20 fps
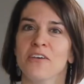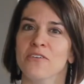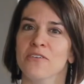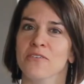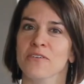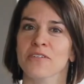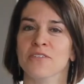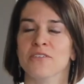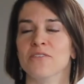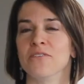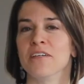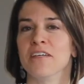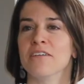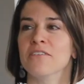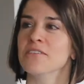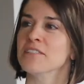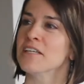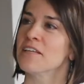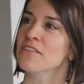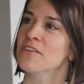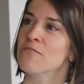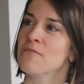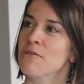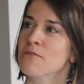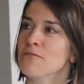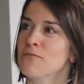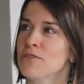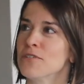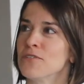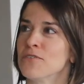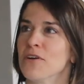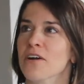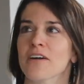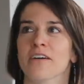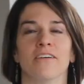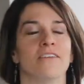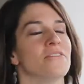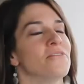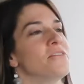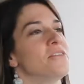You can do Kegels at the grocery store.
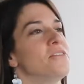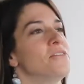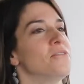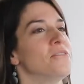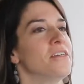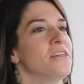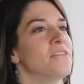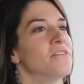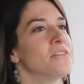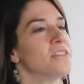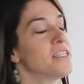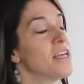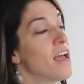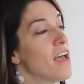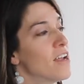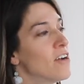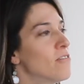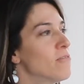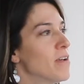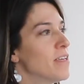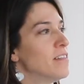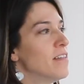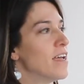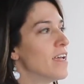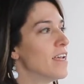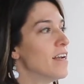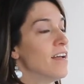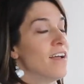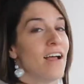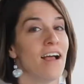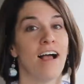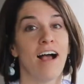You can do Kegels at a red light.